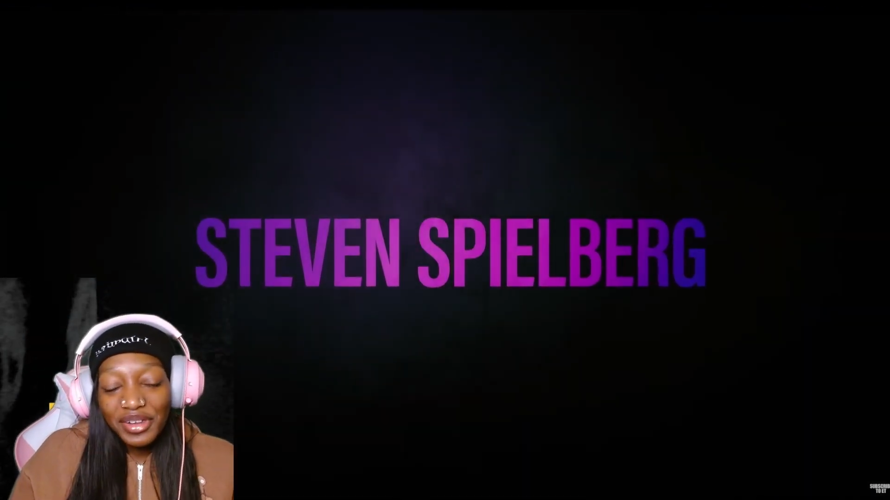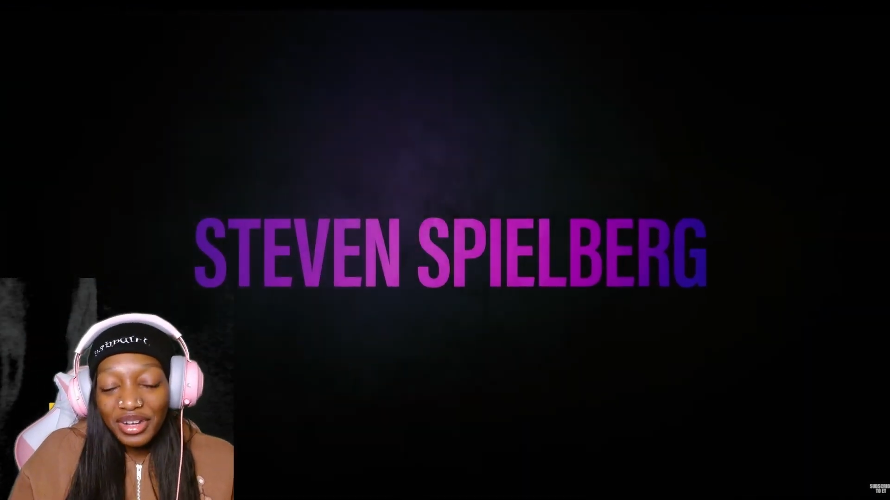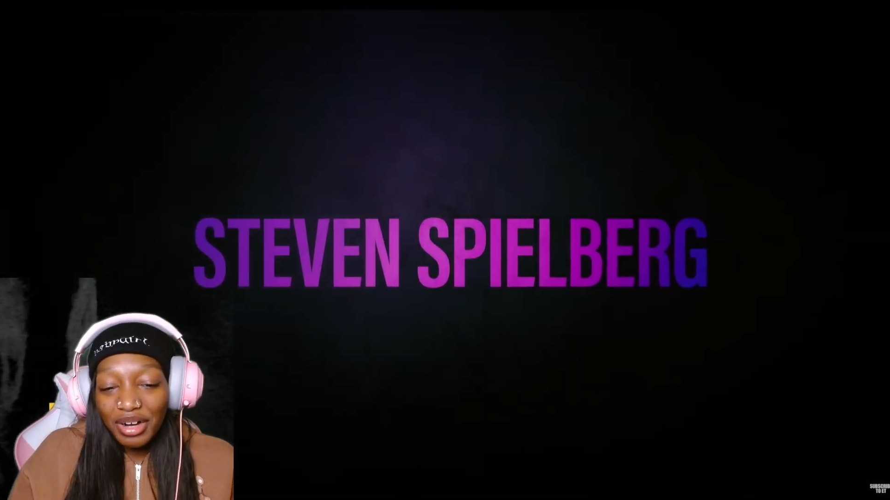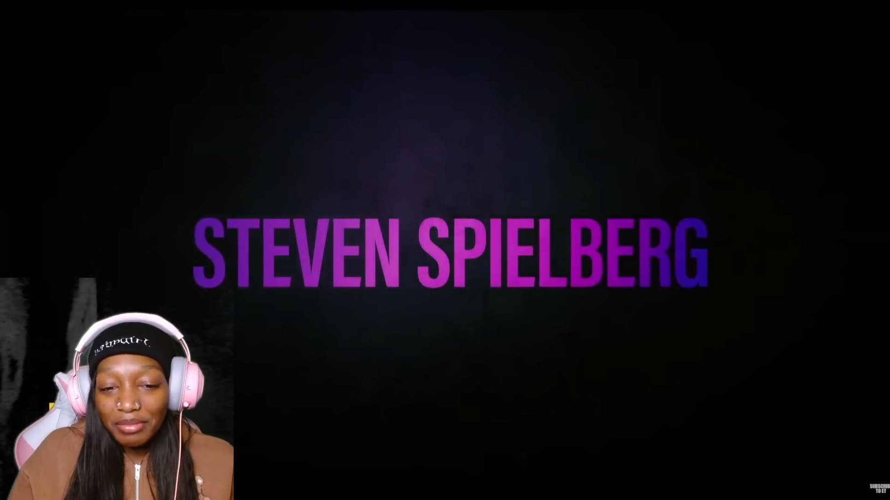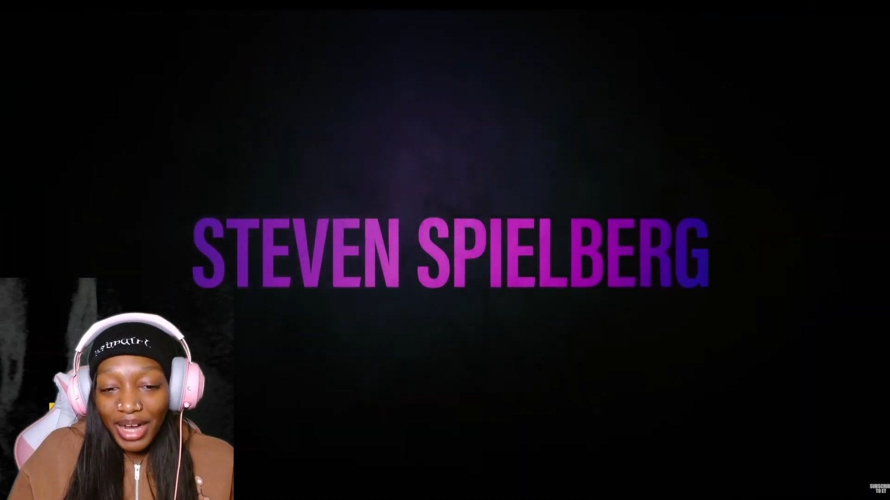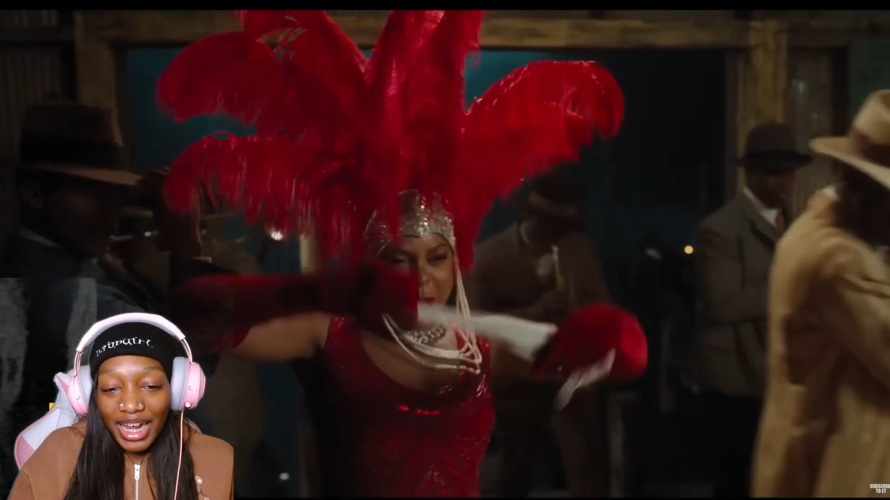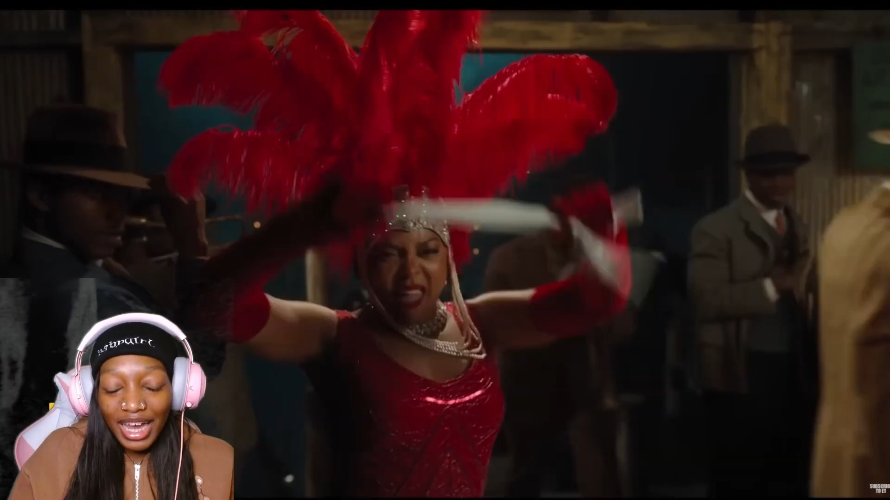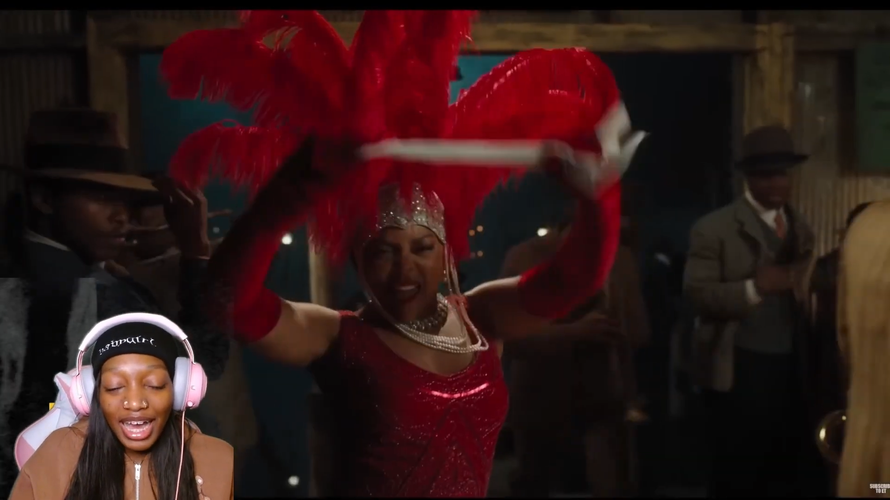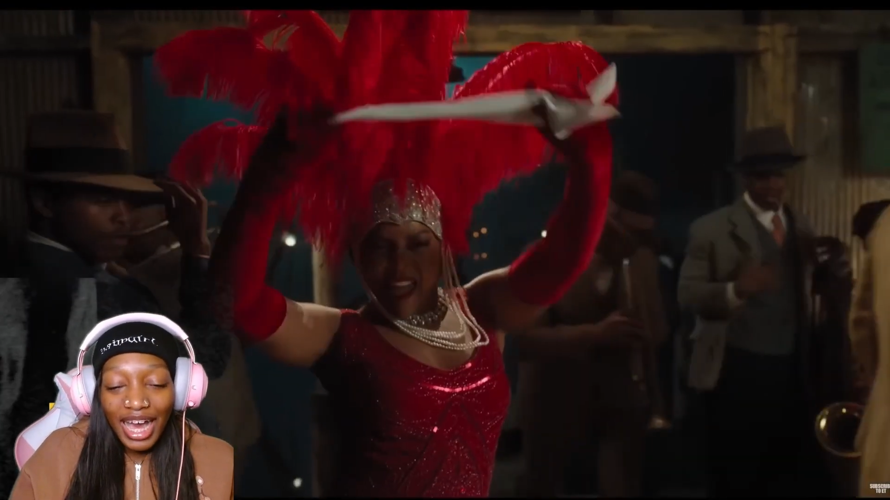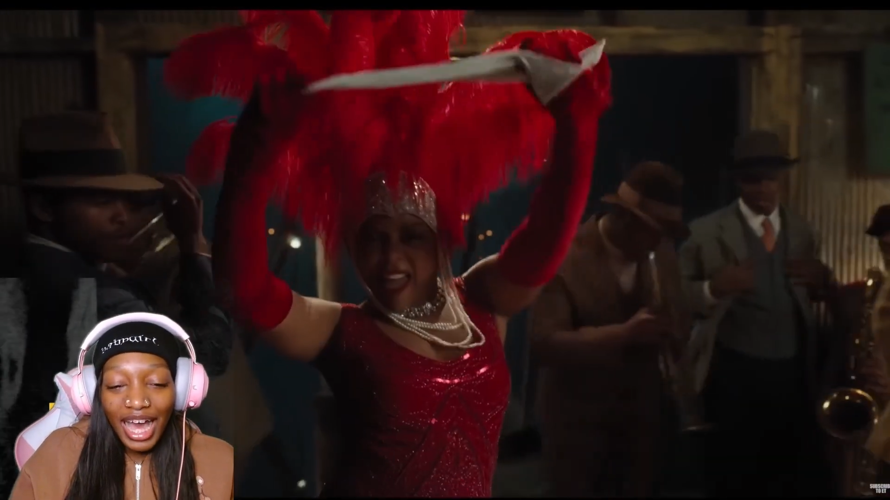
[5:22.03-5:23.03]
Oh my
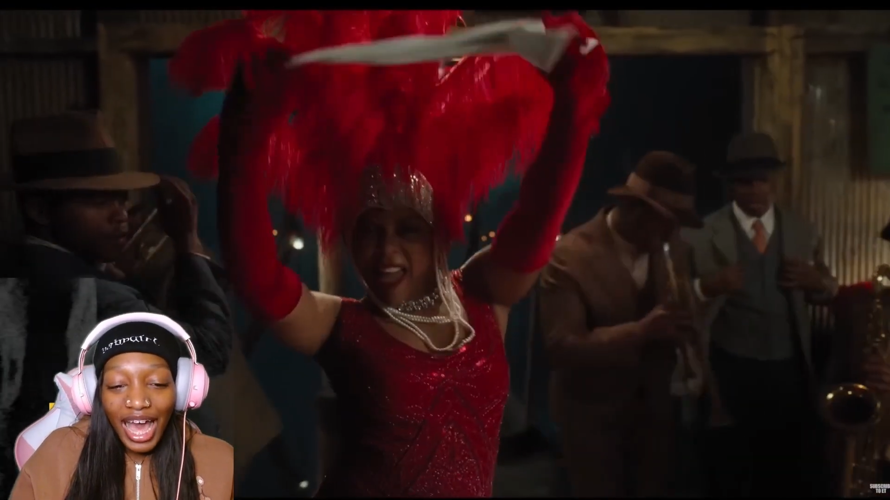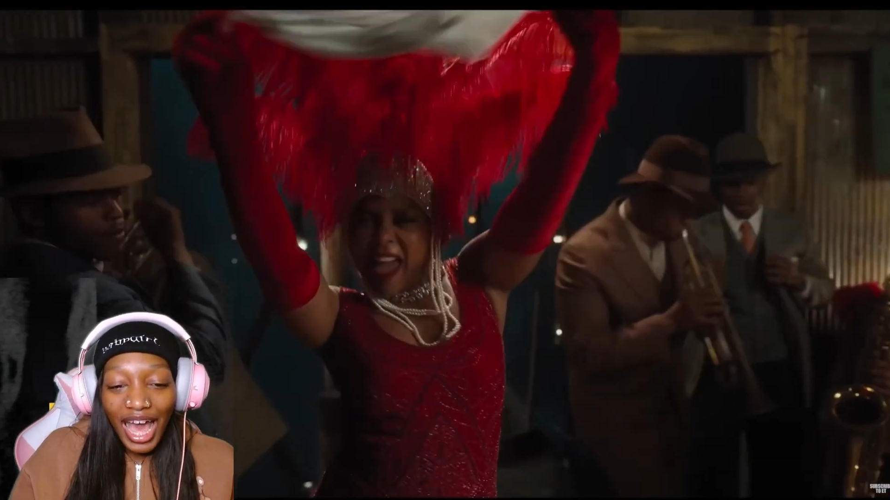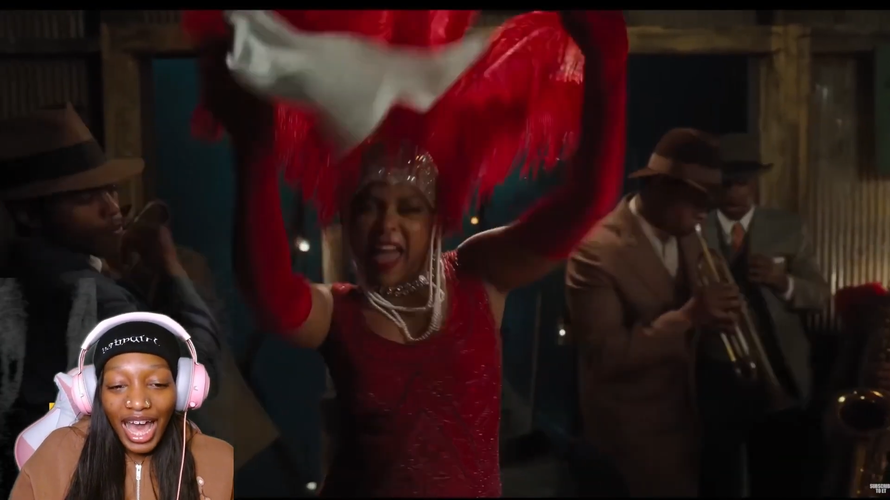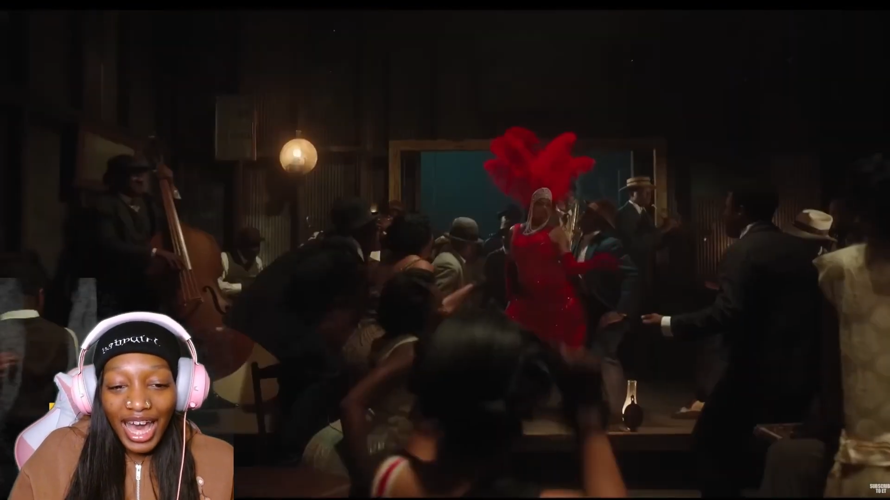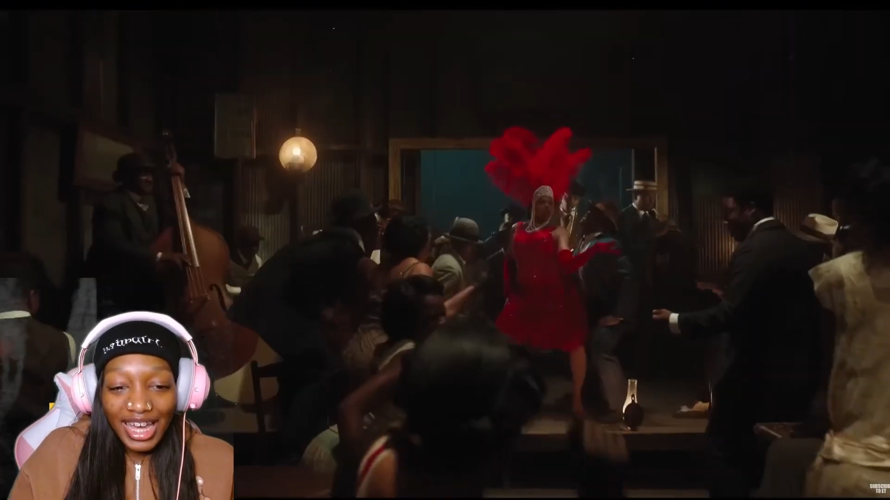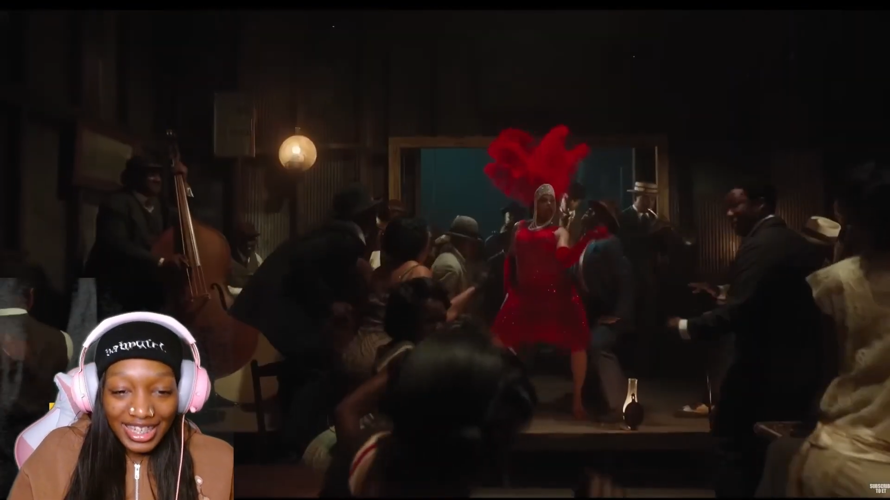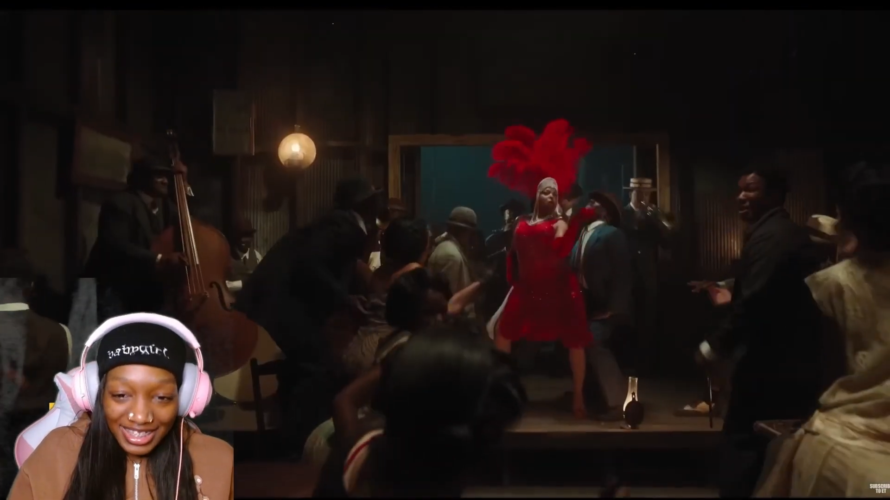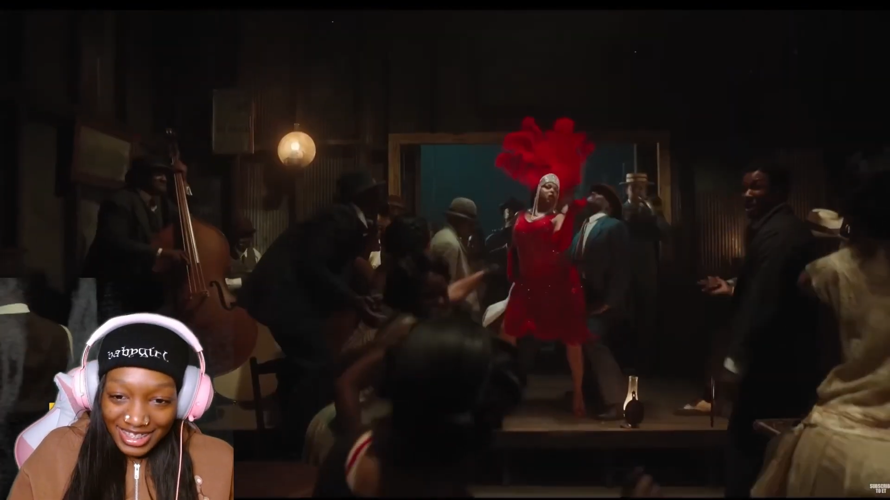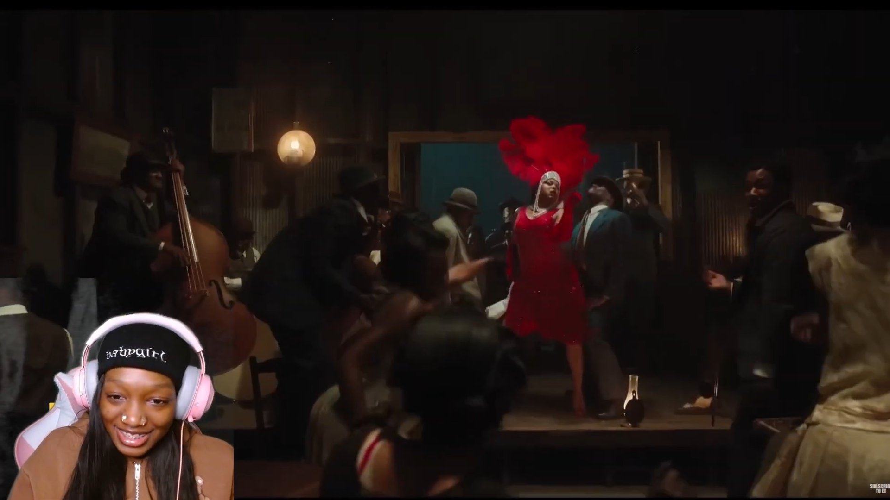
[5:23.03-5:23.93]
god.